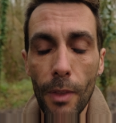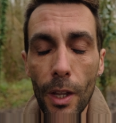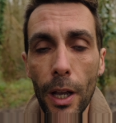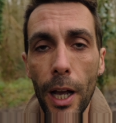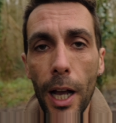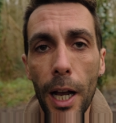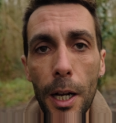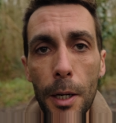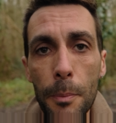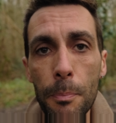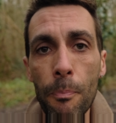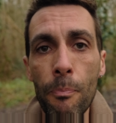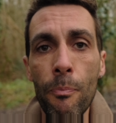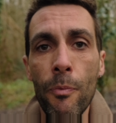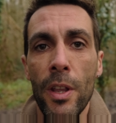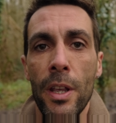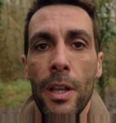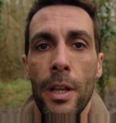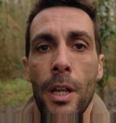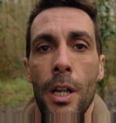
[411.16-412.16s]
Um,
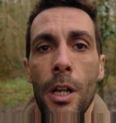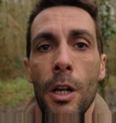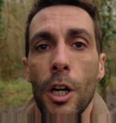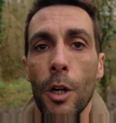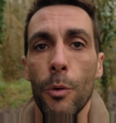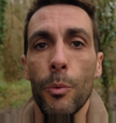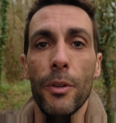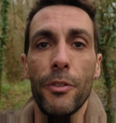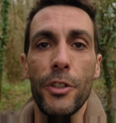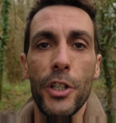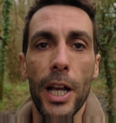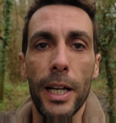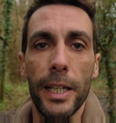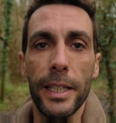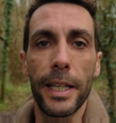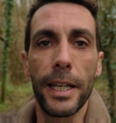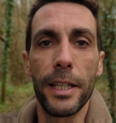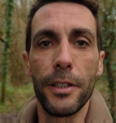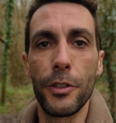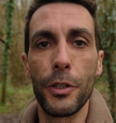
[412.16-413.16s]
with
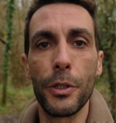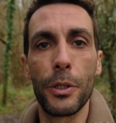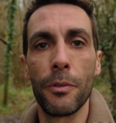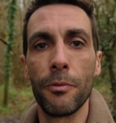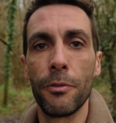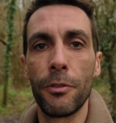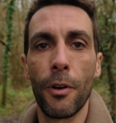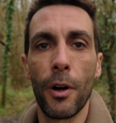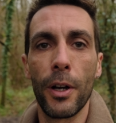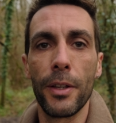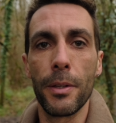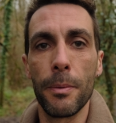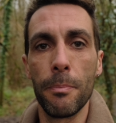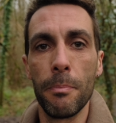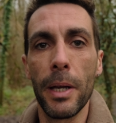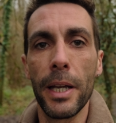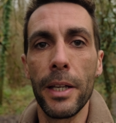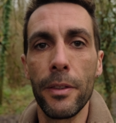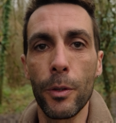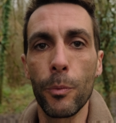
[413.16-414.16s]
jelly ears, you can find
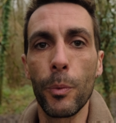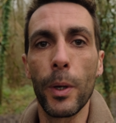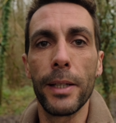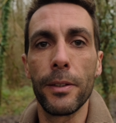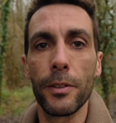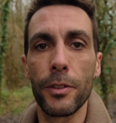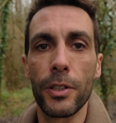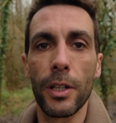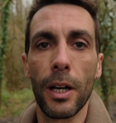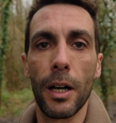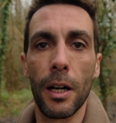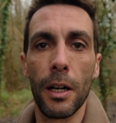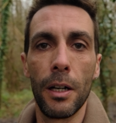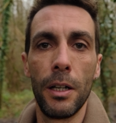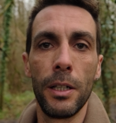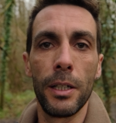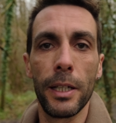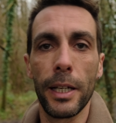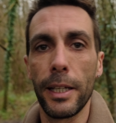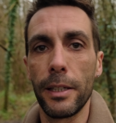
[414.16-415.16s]
them in the winter,
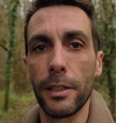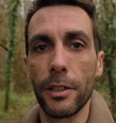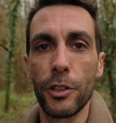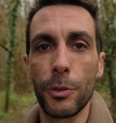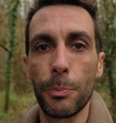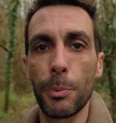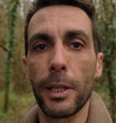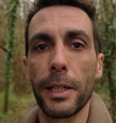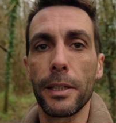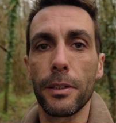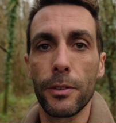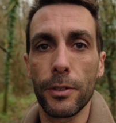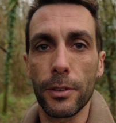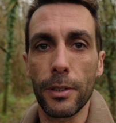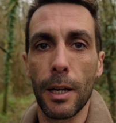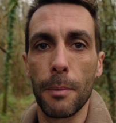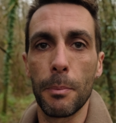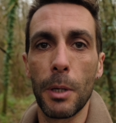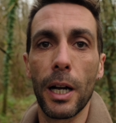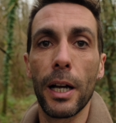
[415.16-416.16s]
in the spring,
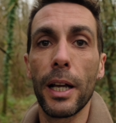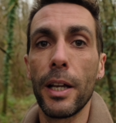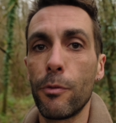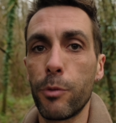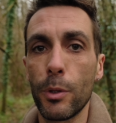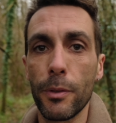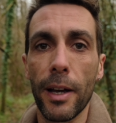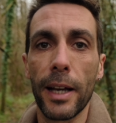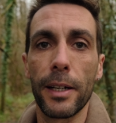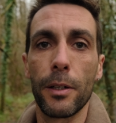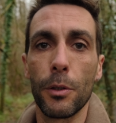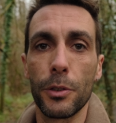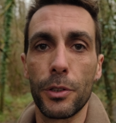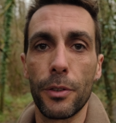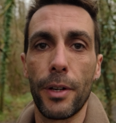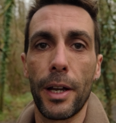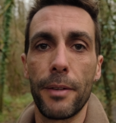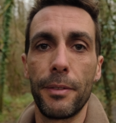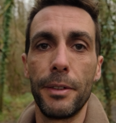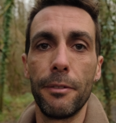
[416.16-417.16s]
summer, if we've had lots
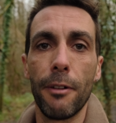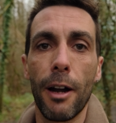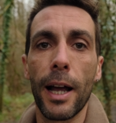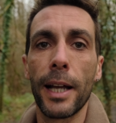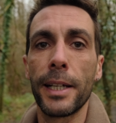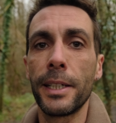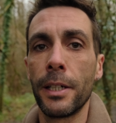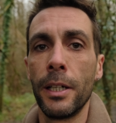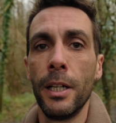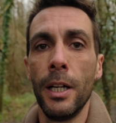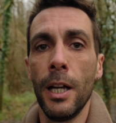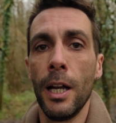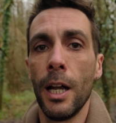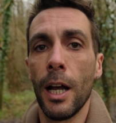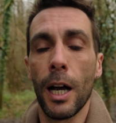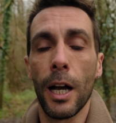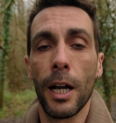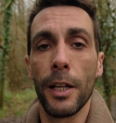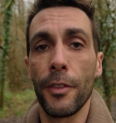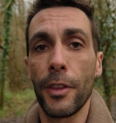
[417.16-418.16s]
of heavy rain,
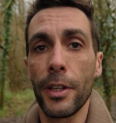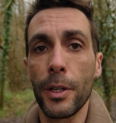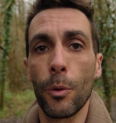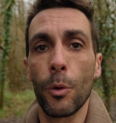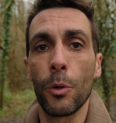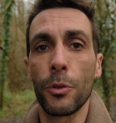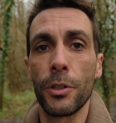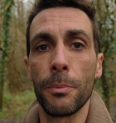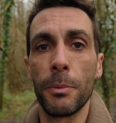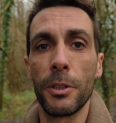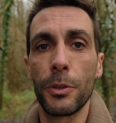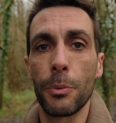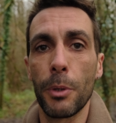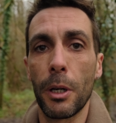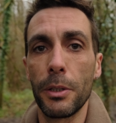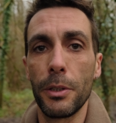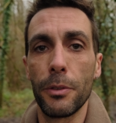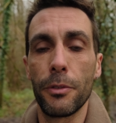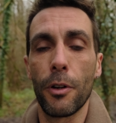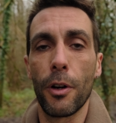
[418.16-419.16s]
uh, the autumn as
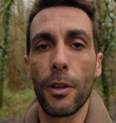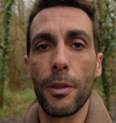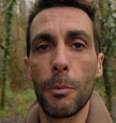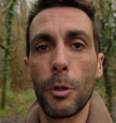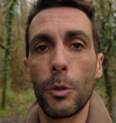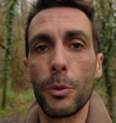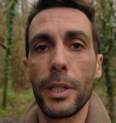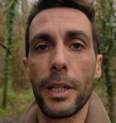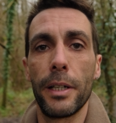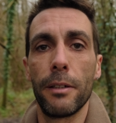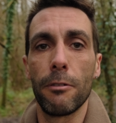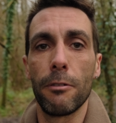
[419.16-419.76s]
well, you find them all year